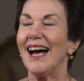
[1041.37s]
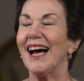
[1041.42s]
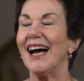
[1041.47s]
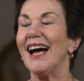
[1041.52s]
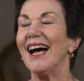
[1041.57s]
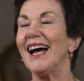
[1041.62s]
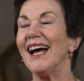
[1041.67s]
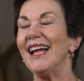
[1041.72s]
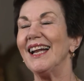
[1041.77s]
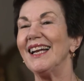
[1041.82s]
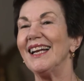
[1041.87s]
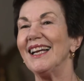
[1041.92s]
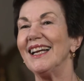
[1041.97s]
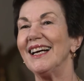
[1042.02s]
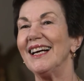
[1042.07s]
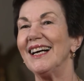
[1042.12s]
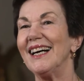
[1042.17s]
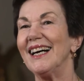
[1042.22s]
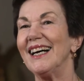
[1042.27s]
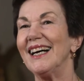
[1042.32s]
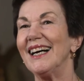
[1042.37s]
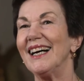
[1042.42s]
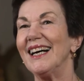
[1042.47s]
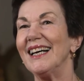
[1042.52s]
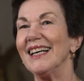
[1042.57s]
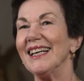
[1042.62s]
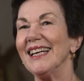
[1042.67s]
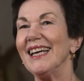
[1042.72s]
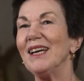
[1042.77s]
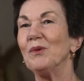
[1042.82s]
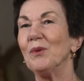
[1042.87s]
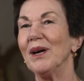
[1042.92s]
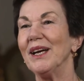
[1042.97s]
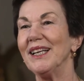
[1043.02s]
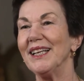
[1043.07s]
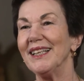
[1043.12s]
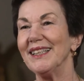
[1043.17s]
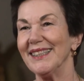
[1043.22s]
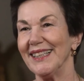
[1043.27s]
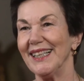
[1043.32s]
And he
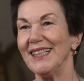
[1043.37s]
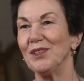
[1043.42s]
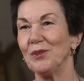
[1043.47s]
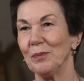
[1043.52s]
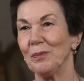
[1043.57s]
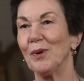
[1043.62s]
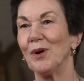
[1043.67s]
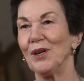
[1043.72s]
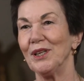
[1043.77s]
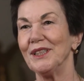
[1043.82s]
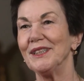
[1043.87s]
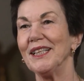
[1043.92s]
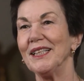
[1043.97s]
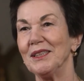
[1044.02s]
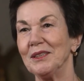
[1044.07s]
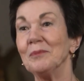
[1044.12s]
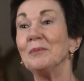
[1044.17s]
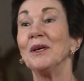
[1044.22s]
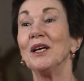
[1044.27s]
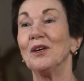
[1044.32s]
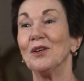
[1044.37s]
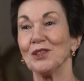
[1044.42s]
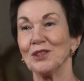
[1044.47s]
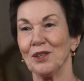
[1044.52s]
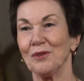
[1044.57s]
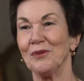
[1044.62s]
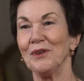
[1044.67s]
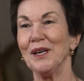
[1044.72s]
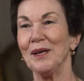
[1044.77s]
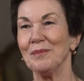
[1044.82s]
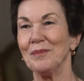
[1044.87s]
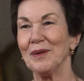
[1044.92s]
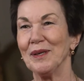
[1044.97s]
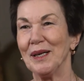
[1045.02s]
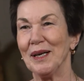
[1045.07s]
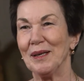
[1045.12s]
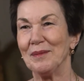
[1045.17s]
went into politics because of him.